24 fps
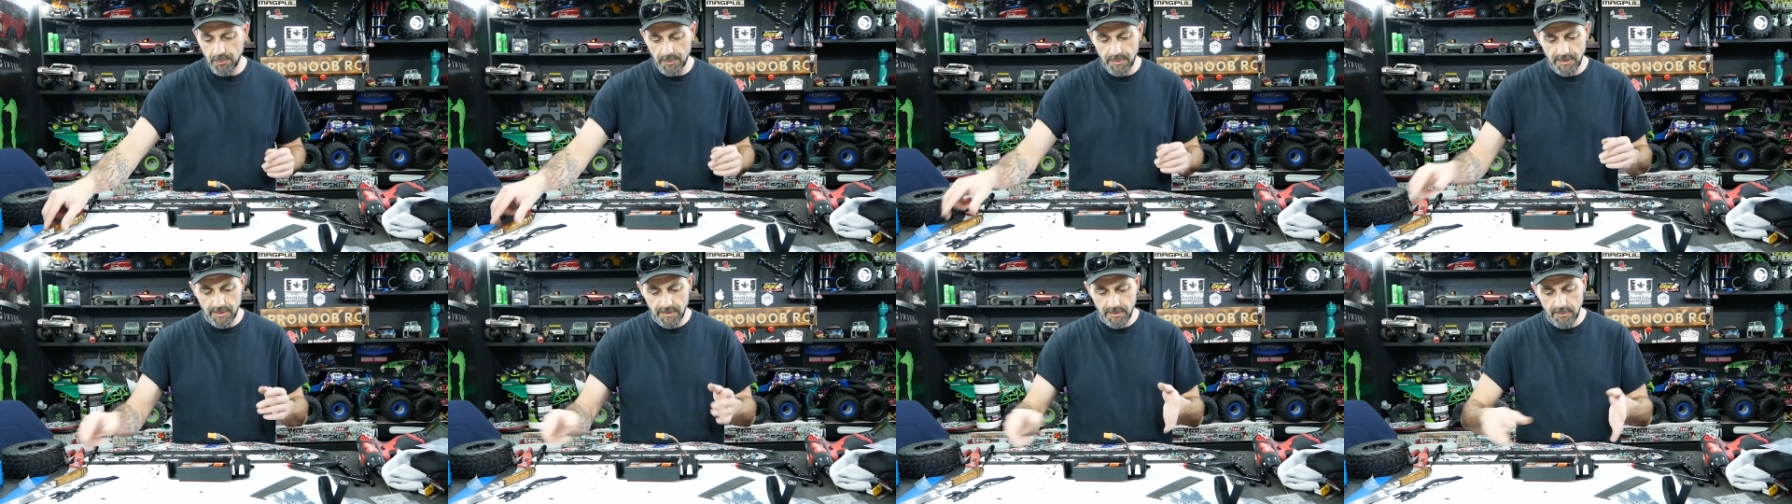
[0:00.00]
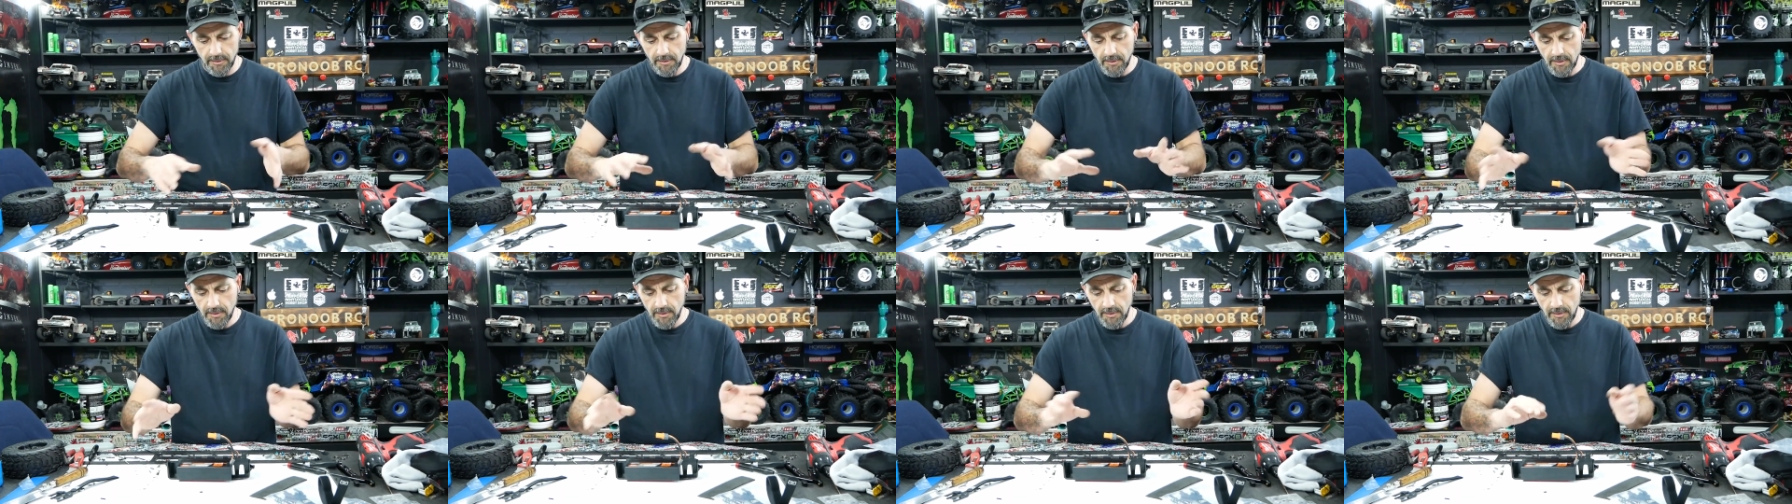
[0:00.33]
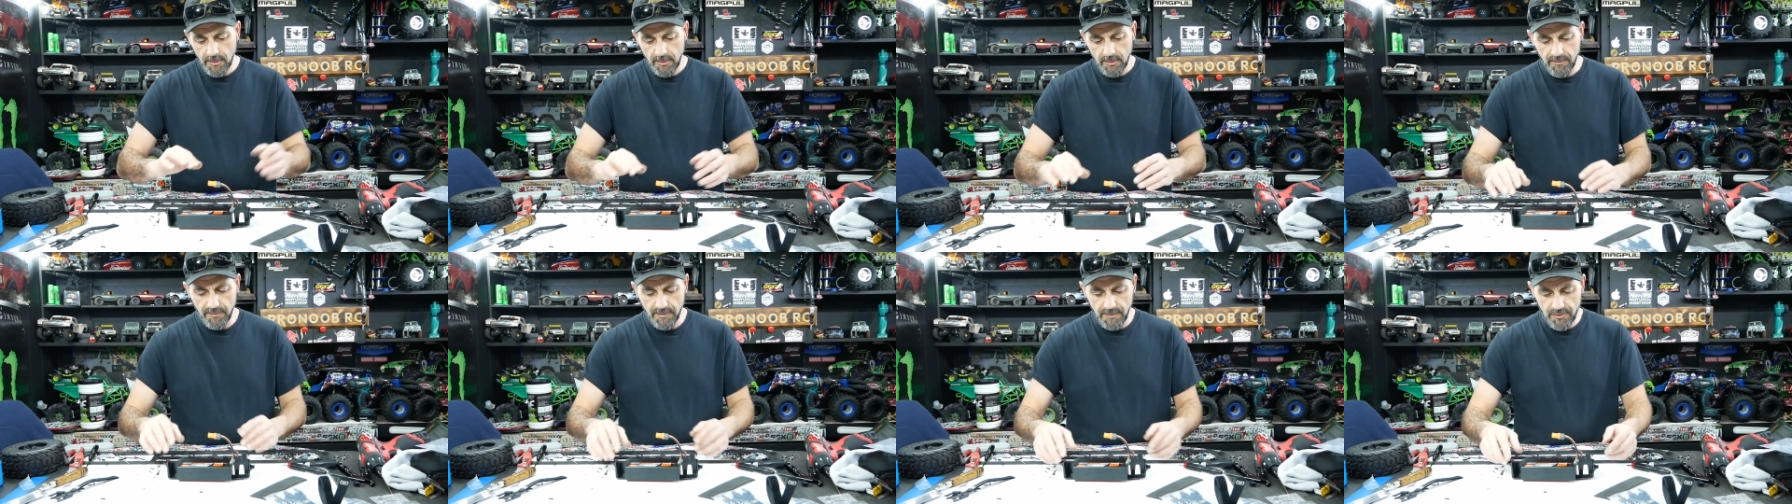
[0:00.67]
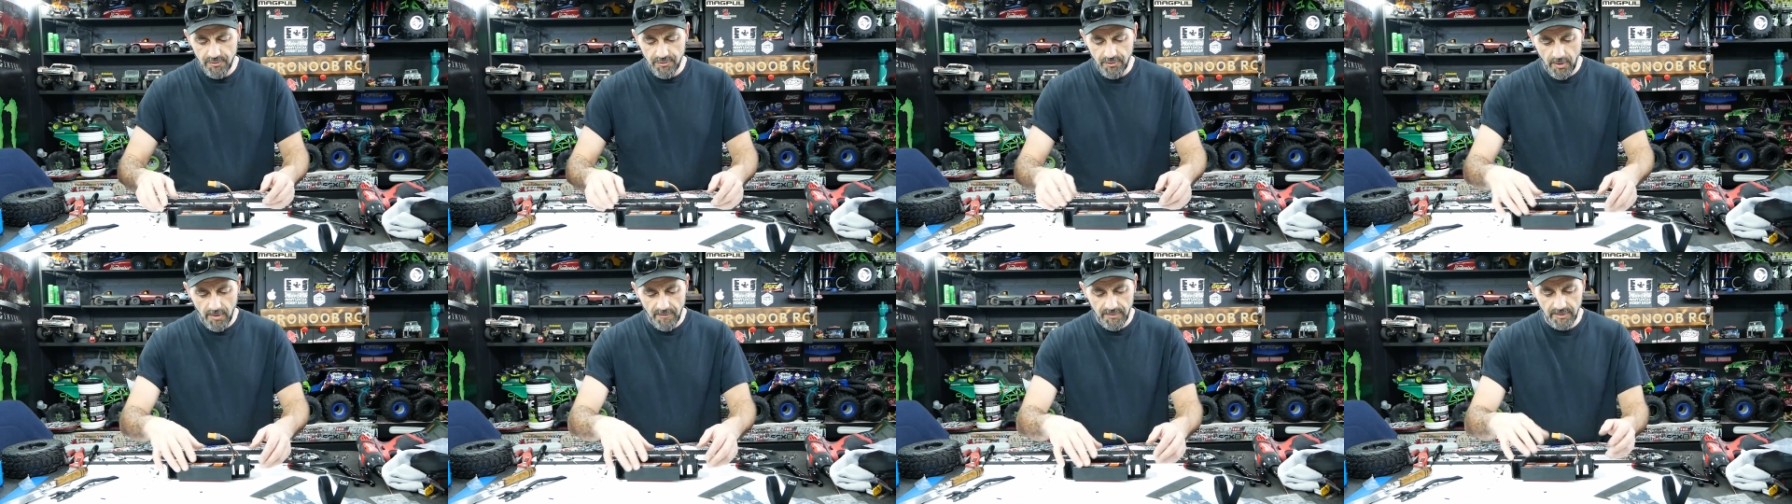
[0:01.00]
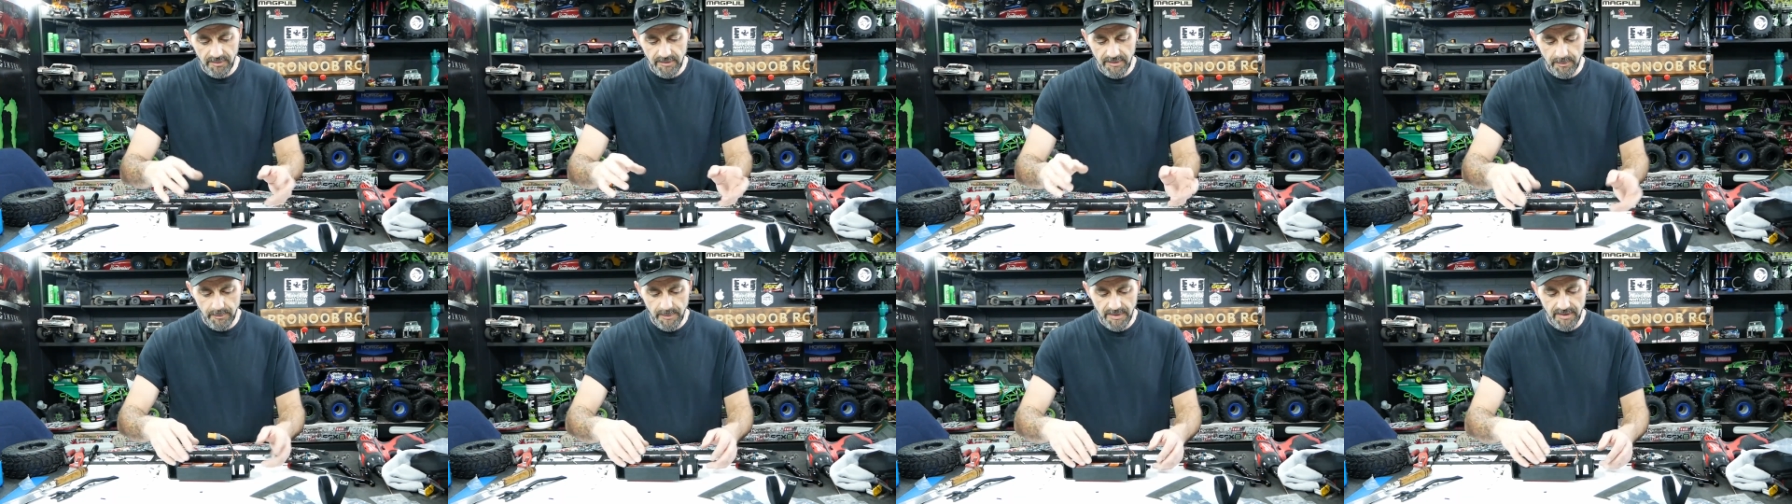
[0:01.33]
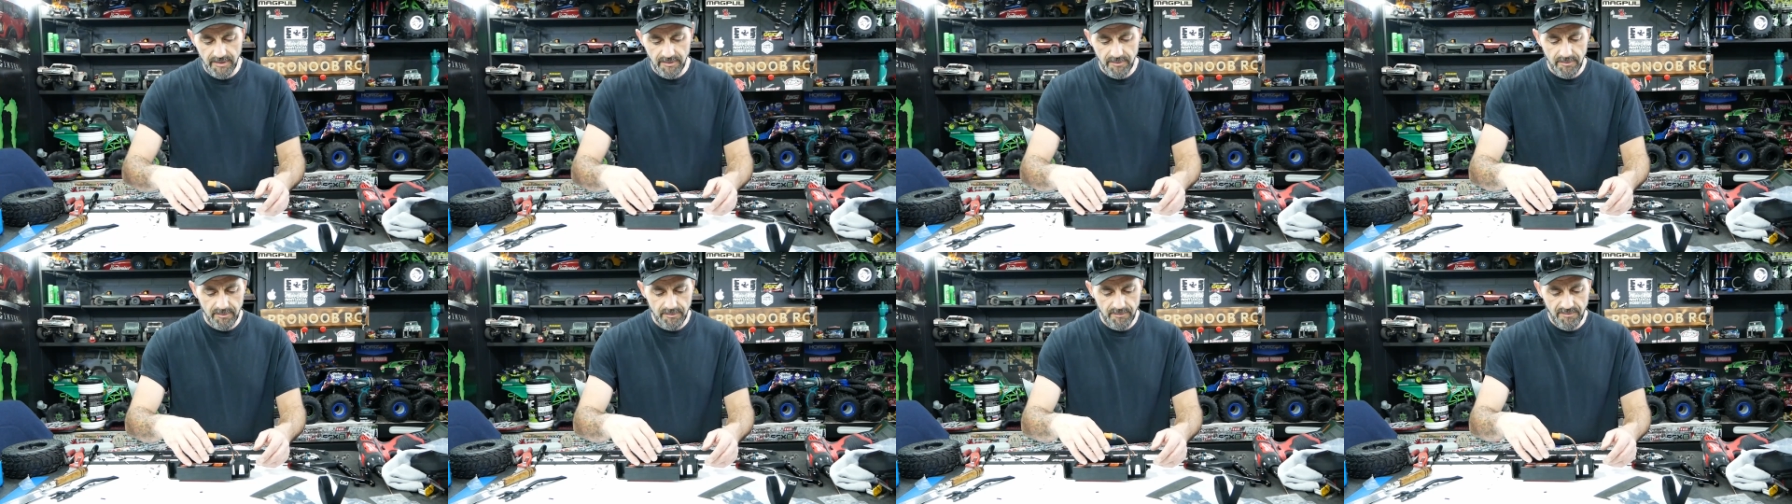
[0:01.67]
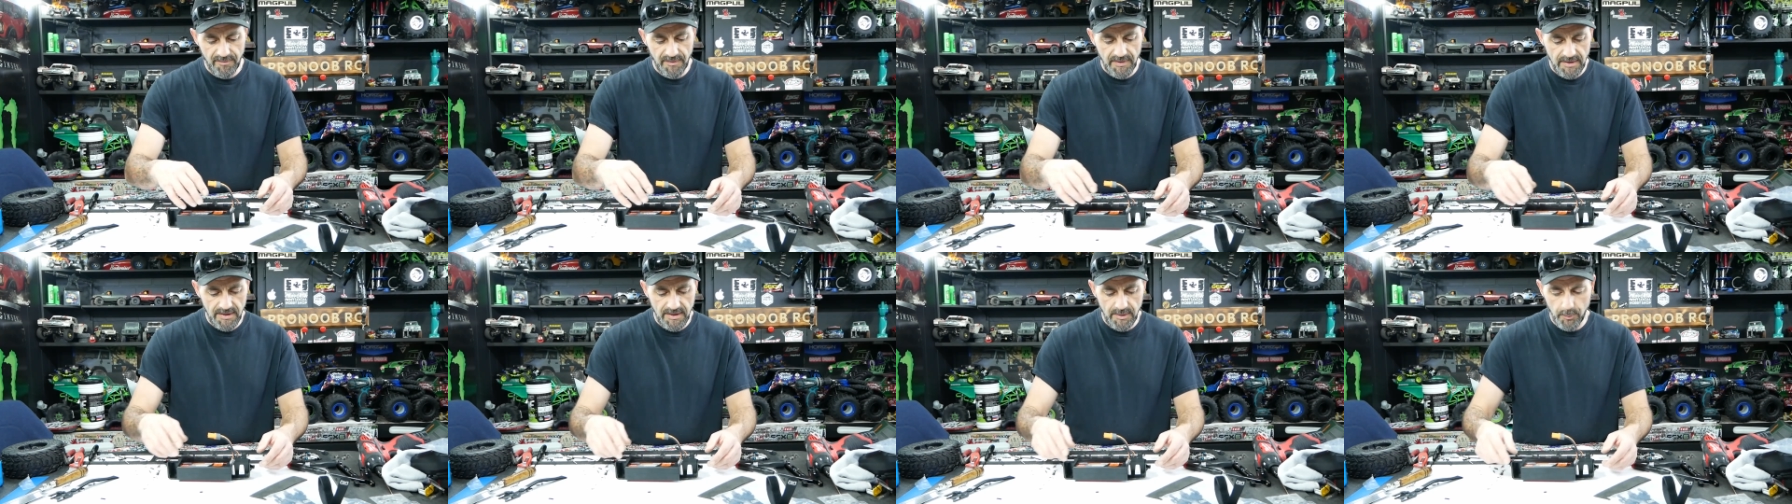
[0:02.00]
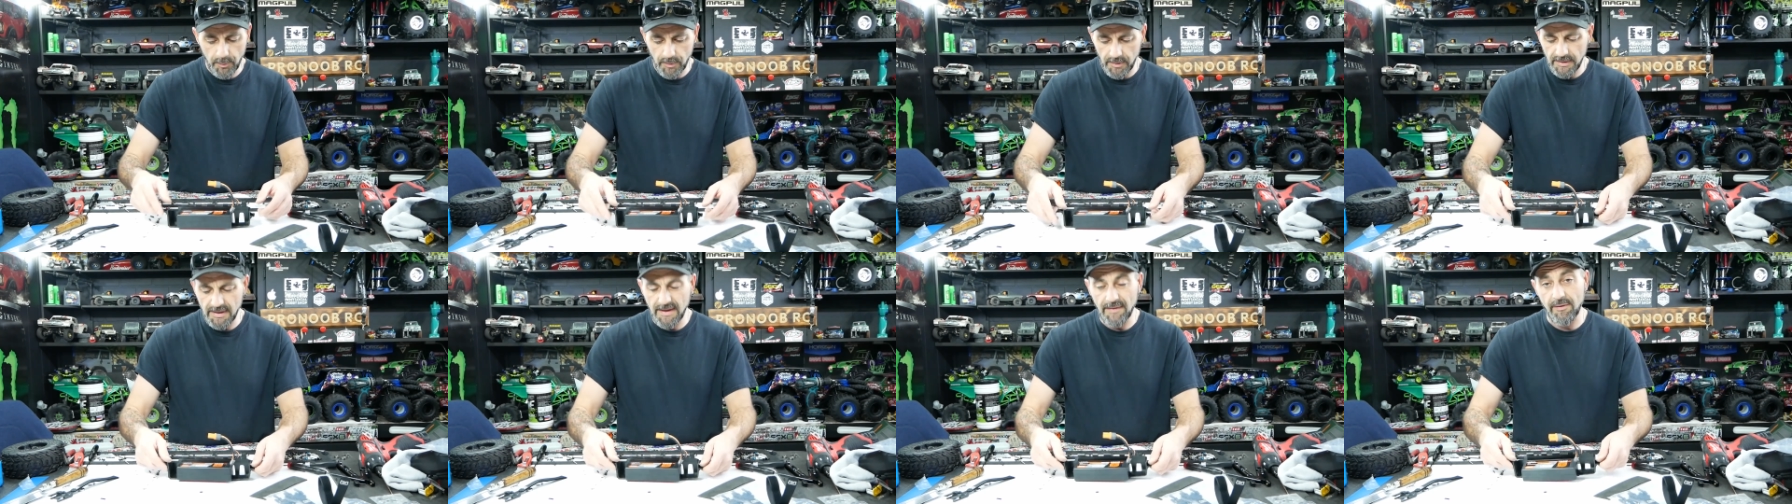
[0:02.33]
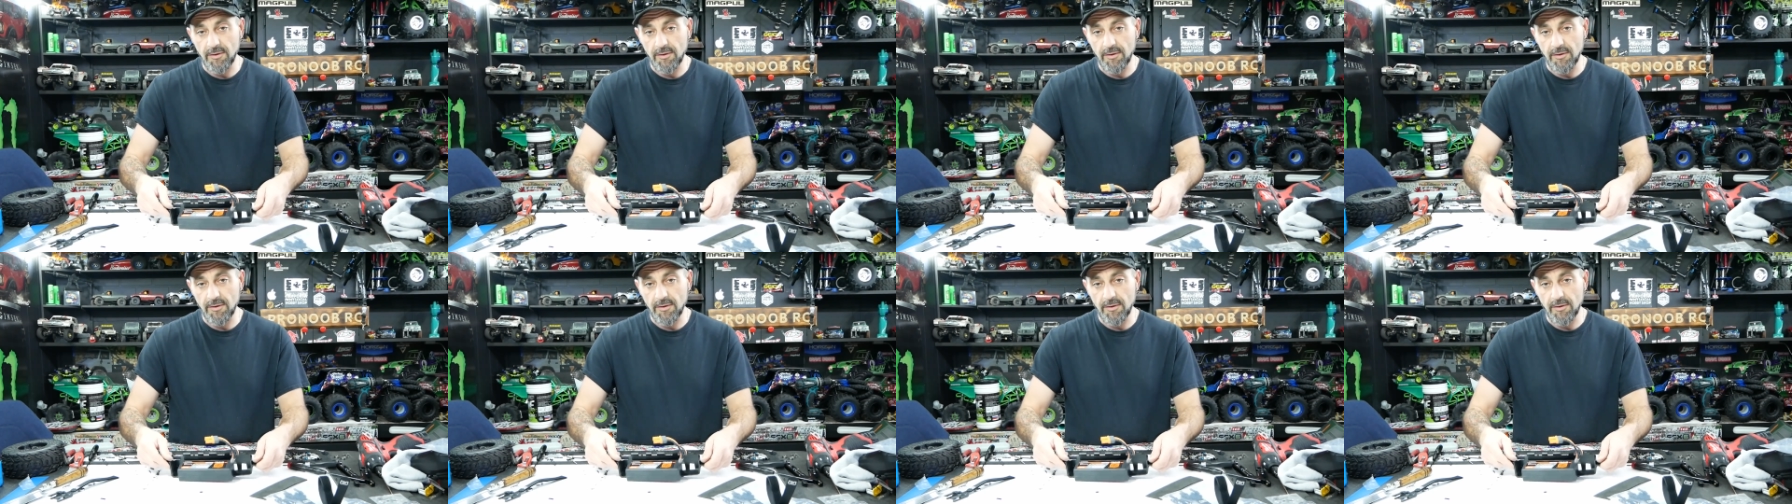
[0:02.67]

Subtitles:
We're going to finish off a little bit of finicky work,